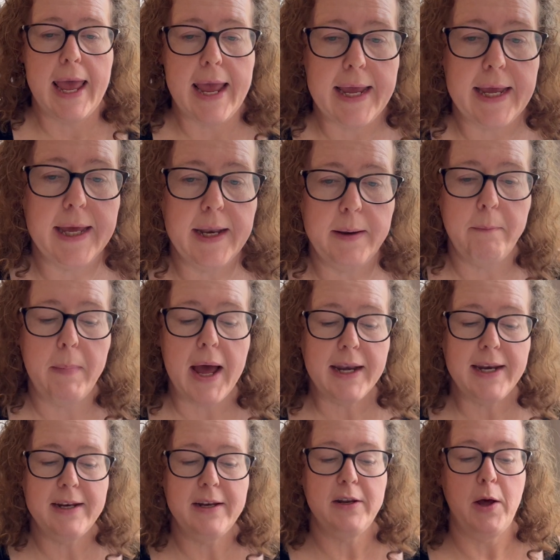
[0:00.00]
and mine
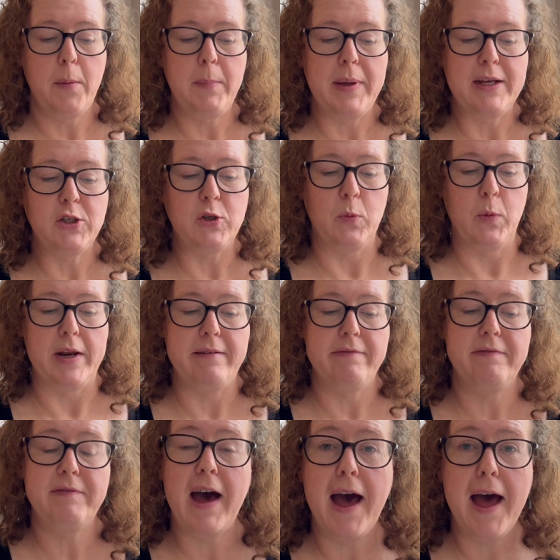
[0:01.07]
ended up being
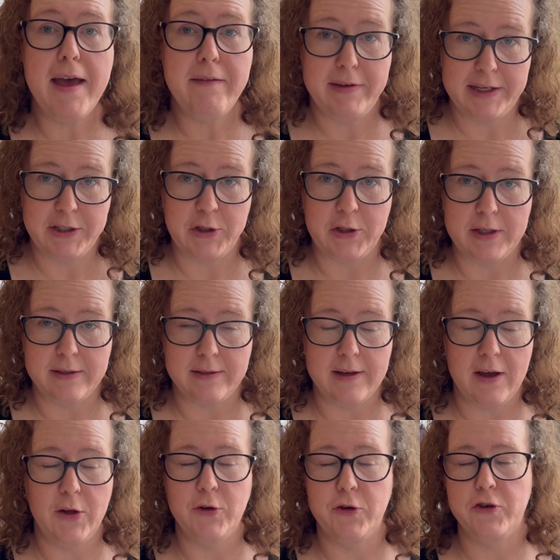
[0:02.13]
25 inches
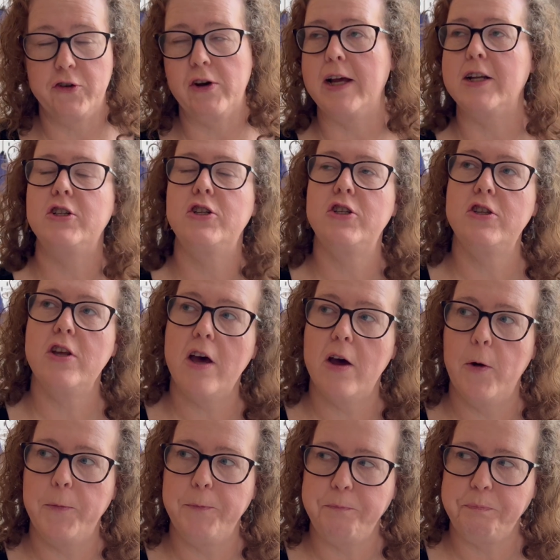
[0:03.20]
unstretched. So